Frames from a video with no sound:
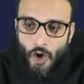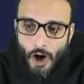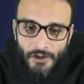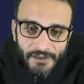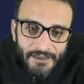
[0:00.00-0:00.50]

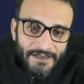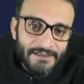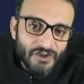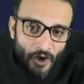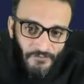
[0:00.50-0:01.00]

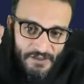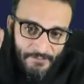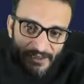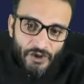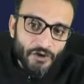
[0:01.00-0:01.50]
Concurrence of the
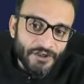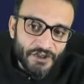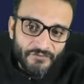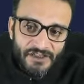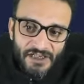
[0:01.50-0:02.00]

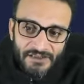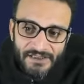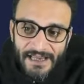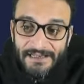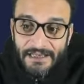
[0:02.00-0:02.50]
majority of the
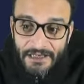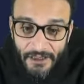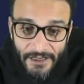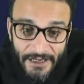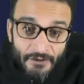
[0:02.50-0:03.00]
judges at the
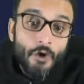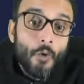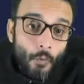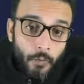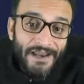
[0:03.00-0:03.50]
hearing
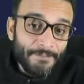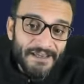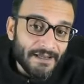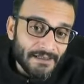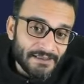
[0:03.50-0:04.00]
will
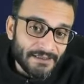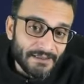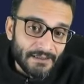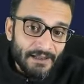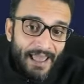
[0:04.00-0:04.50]
be
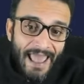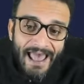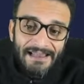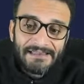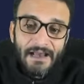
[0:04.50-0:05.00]
considered
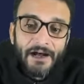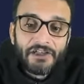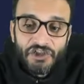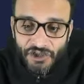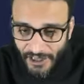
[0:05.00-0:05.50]
as
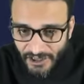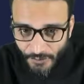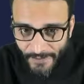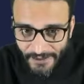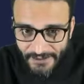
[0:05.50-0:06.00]
a
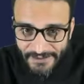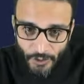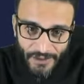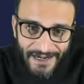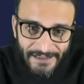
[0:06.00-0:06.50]
judgment.
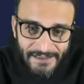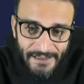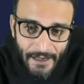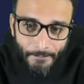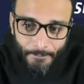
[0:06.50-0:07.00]
So that
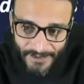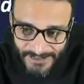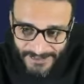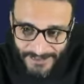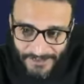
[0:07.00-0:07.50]
is a
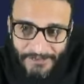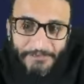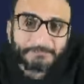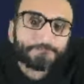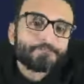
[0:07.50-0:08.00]
precedent
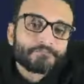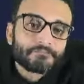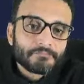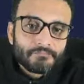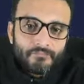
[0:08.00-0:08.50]

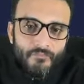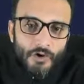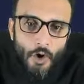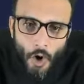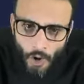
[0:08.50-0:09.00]

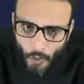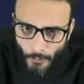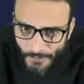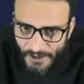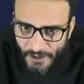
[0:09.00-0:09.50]
or
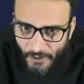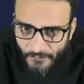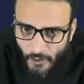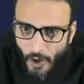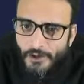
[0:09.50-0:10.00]
opinion
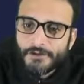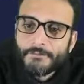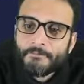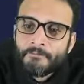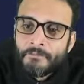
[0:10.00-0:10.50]
of the court.